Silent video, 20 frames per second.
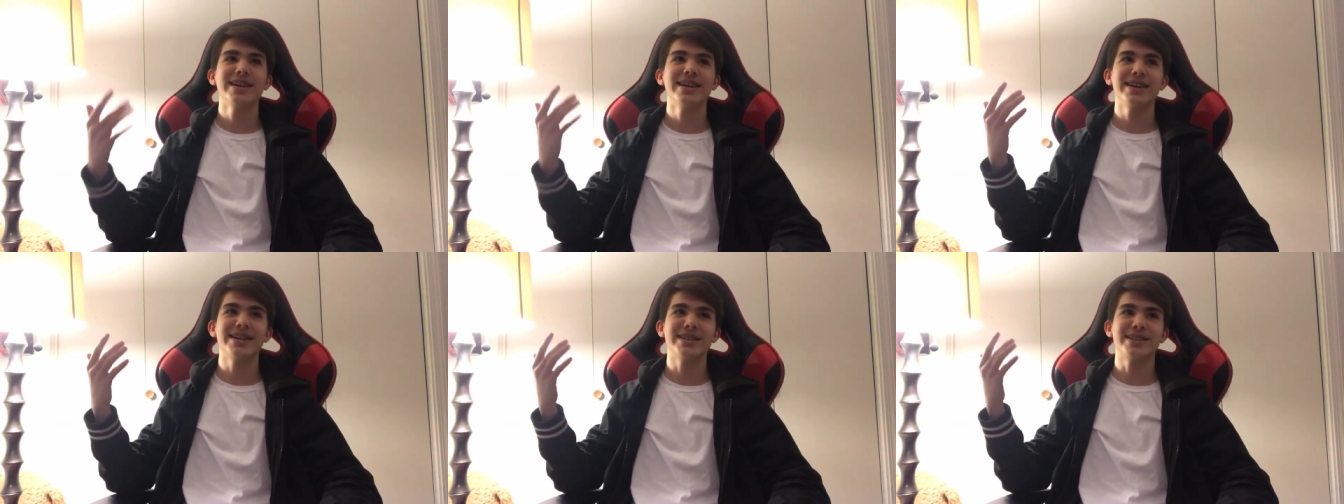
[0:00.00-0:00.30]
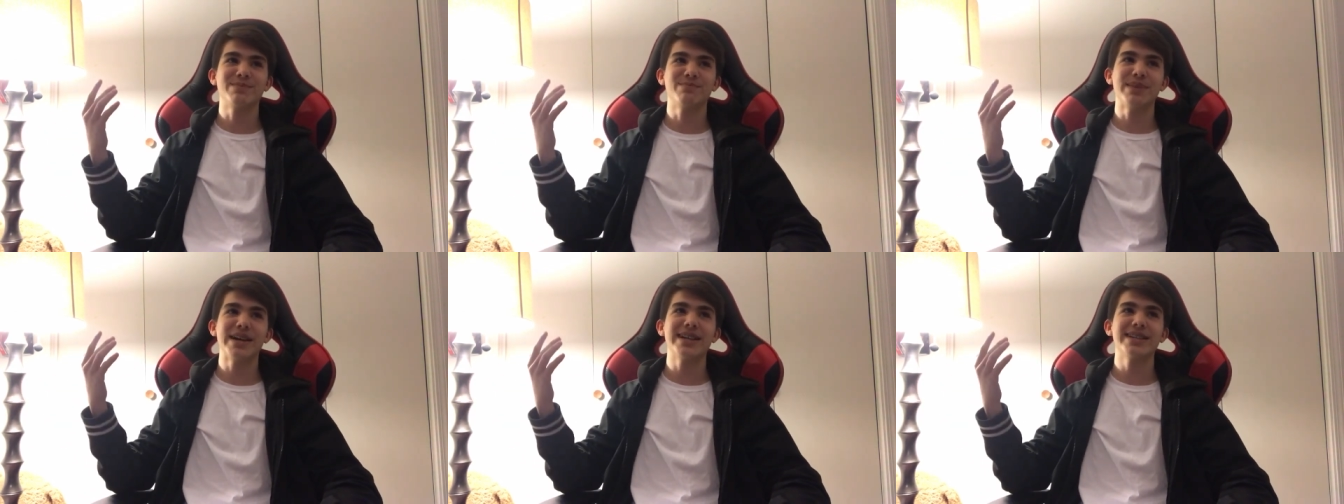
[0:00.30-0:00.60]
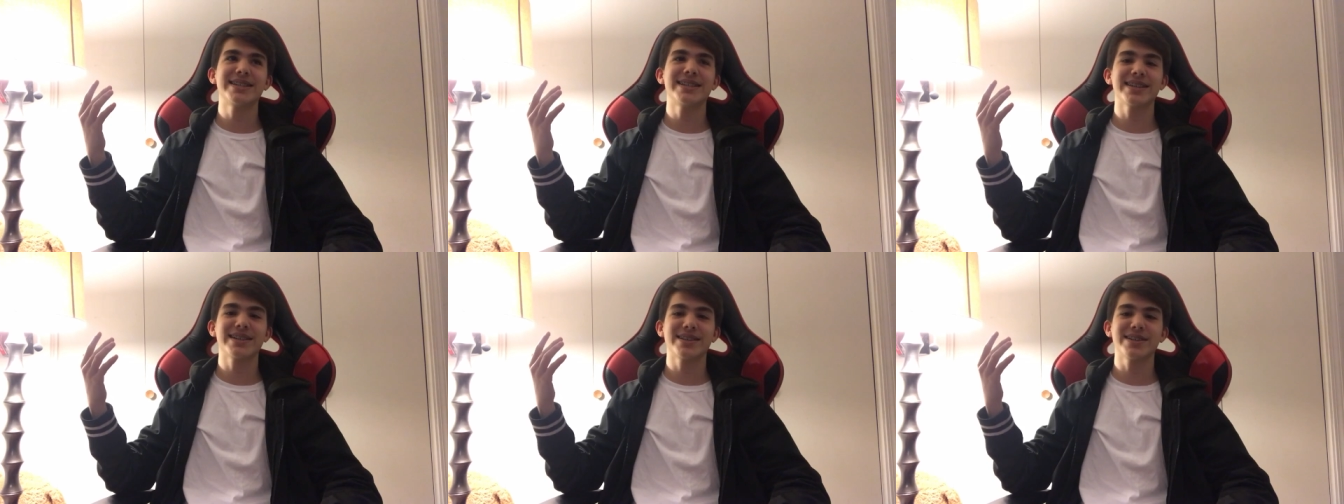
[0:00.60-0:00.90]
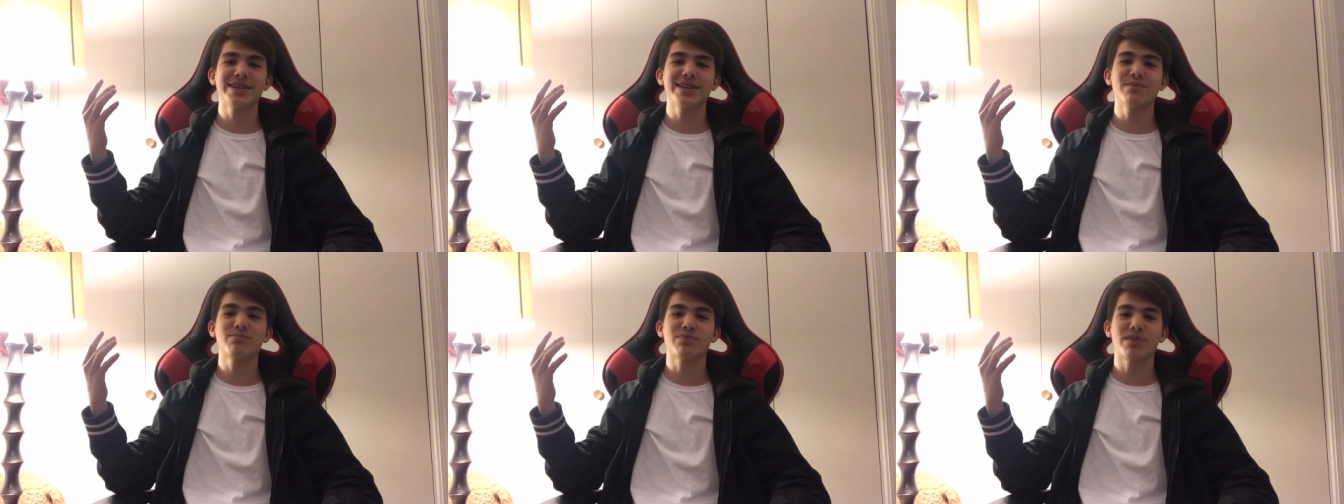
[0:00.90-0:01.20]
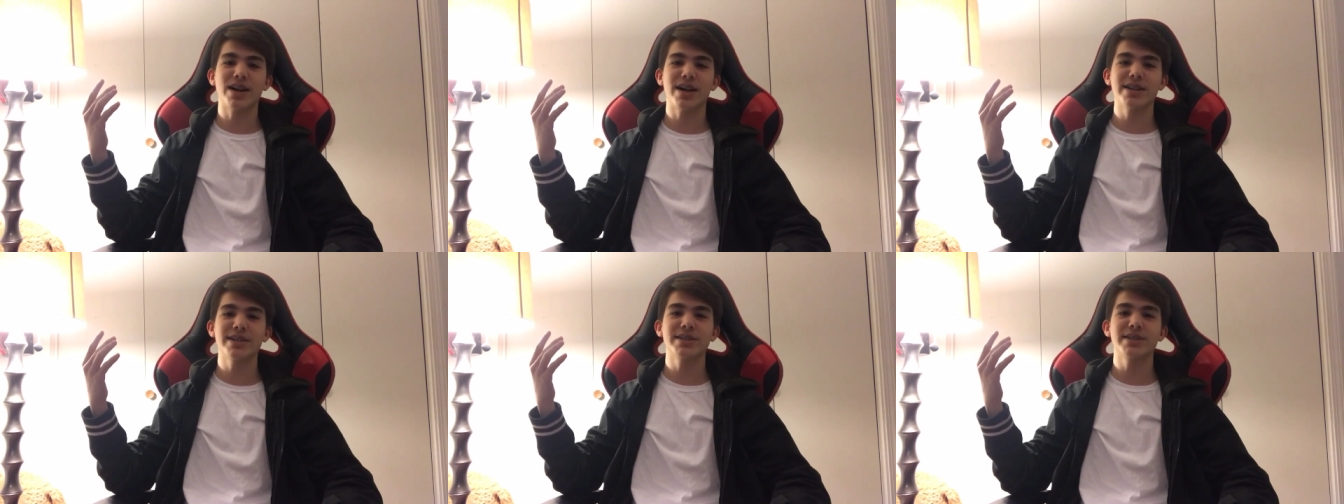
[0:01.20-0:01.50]
It's basically
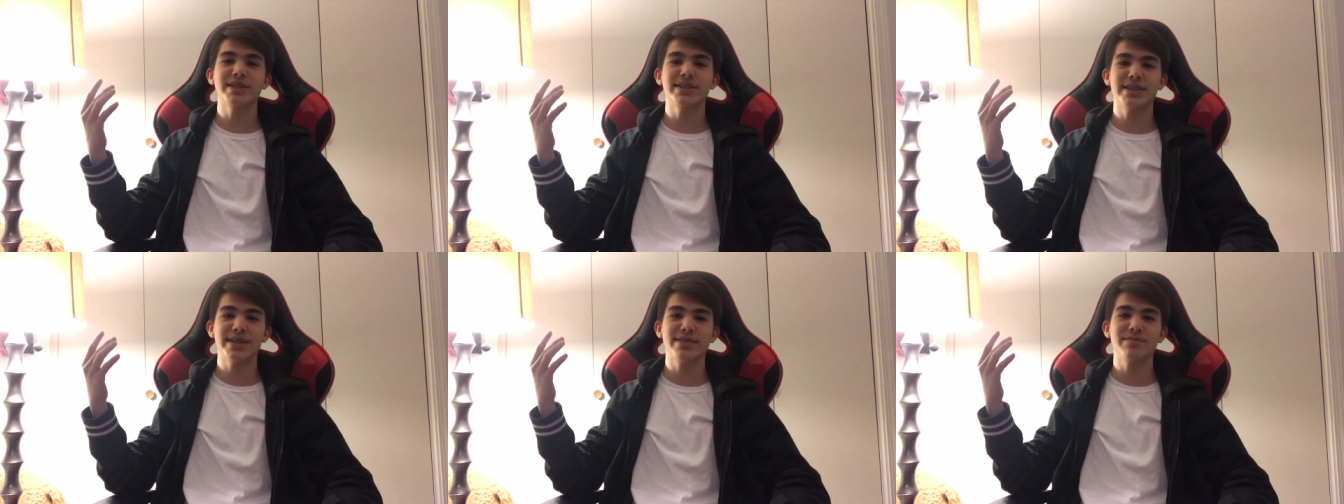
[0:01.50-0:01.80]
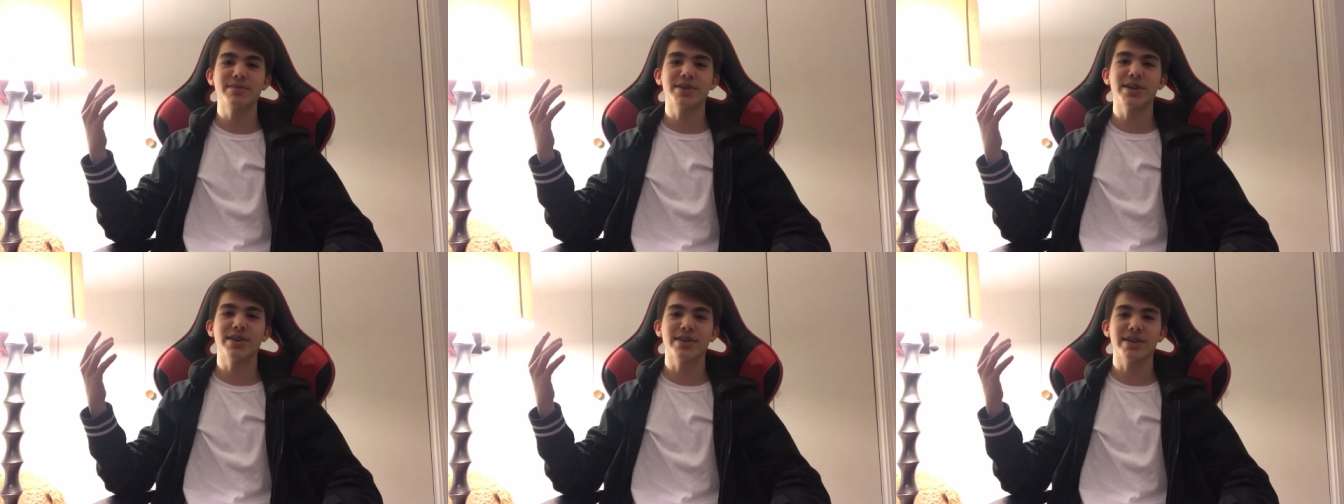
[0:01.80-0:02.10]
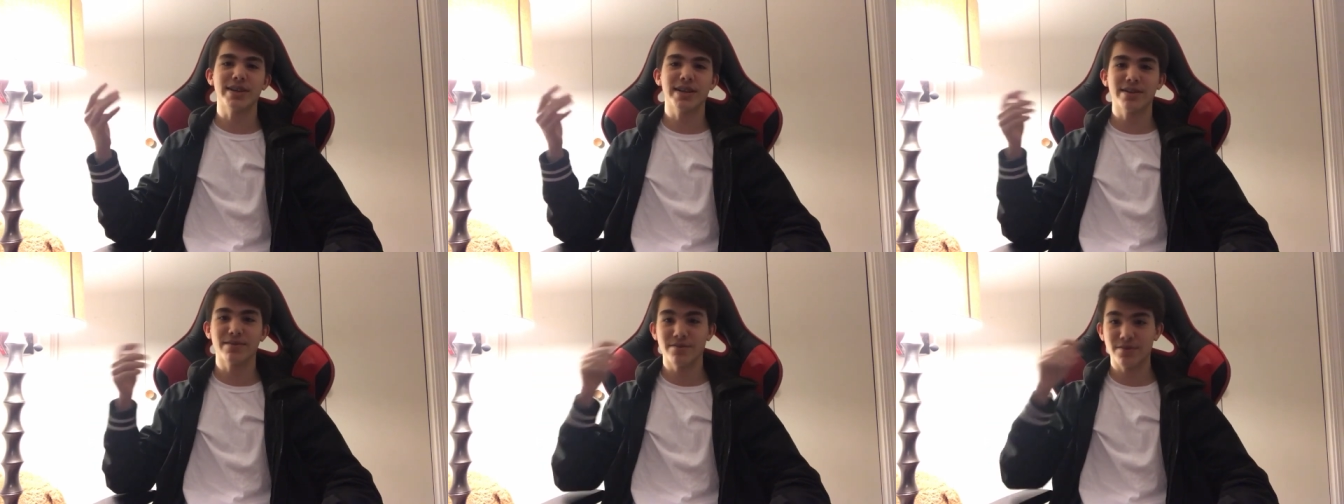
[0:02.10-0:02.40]
Prodigy team killing